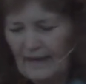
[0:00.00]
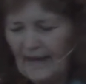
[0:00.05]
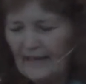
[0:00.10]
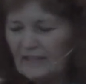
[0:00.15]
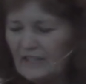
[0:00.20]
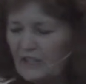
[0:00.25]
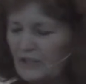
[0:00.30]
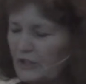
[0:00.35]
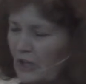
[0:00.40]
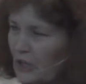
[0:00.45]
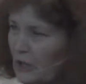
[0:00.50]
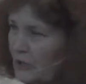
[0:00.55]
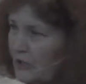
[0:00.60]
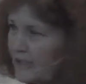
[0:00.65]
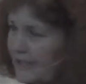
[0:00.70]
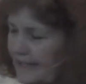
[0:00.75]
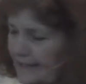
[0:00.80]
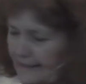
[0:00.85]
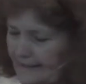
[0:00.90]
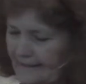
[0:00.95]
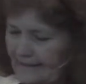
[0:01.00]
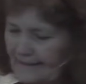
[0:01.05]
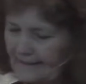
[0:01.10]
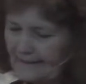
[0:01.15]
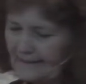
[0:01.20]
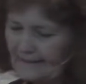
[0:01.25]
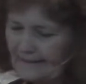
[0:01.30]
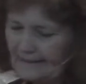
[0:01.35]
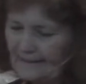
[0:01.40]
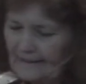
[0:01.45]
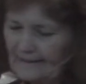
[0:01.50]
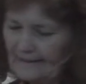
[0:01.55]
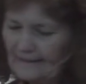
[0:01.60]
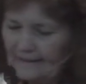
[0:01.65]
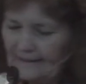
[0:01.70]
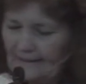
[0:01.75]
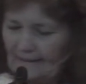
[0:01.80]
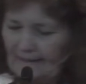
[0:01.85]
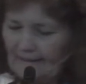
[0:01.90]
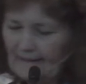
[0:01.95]
And he notices
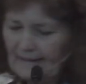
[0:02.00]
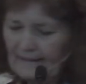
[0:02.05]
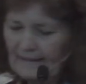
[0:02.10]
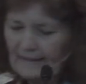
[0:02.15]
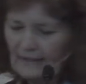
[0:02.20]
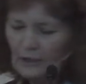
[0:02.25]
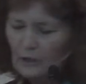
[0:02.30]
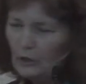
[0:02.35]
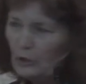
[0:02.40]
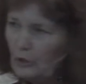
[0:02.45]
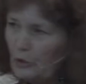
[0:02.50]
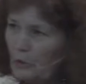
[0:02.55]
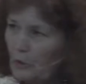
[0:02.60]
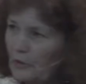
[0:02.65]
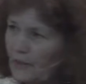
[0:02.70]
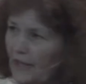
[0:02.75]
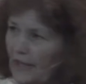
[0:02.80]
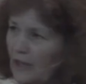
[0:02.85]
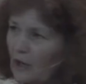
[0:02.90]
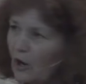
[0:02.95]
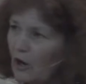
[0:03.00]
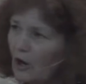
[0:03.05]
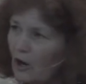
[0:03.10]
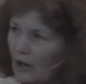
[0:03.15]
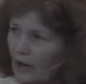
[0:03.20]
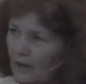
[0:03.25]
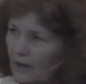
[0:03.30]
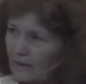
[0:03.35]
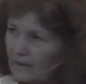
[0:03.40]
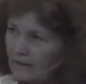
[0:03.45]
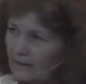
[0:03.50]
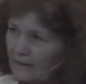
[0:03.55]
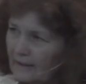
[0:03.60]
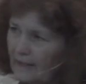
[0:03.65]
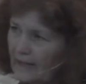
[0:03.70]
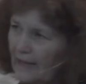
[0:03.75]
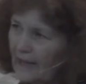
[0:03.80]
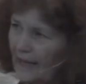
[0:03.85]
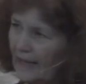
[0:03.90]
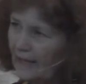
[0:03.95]
who they are
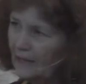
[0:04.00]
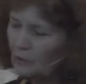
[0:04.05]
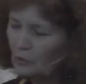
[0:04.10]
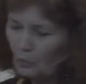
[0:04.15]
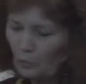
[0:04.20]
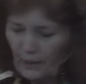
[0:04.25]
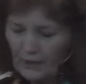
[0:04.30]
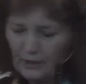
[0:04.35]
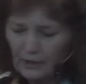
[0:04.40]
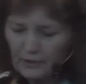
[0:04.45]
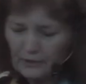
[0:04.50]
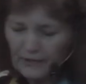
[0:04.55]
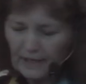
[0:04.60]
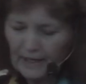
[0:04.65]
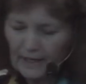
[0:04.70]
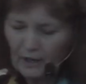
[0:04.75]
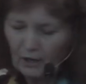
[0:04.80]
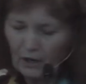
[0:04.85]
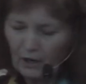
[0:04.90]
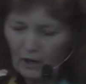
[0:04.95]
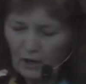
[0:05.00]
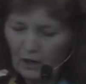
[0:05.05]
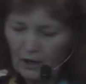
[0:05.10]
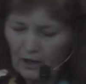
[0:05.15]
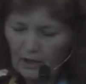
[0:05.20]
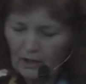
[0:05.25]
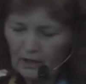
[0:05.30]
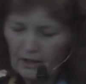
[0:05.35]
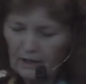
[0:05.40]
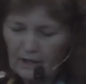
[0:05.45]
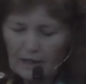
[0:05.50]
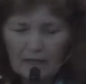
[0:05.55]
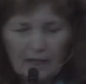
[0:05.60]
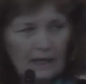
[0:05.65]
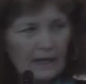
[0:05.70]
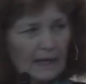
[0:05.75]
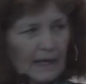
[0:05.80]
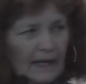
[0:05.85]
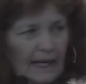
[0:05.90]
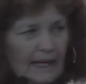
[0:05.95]
and where they are
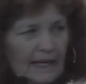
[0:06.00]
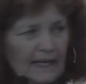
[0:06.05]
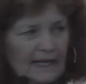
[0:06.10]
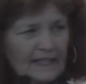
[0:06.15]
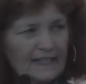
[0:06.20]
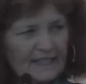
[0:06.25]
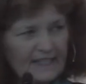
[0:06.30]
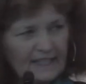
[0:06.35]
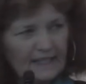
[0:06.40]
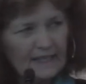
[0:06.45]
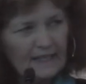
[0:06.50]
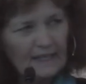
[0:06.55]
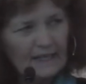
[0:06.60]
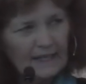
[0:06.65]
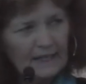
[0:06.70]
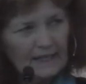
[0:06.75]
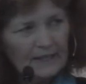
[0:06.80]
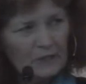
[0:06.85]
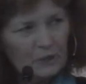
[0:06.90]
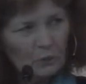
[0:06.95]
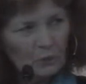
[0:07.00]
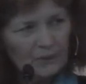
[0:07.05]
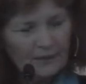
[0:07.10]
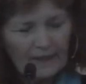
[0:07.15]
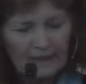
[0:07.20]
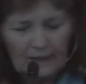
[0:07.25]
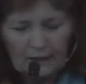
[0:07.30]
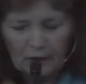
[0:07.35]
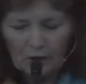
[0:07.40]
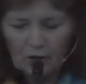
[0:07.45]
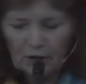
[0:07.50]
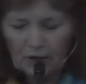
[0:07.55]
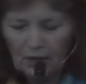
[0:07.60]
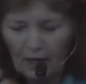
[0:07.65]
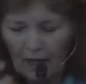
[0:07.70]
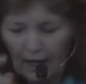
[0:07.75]
he sees what they look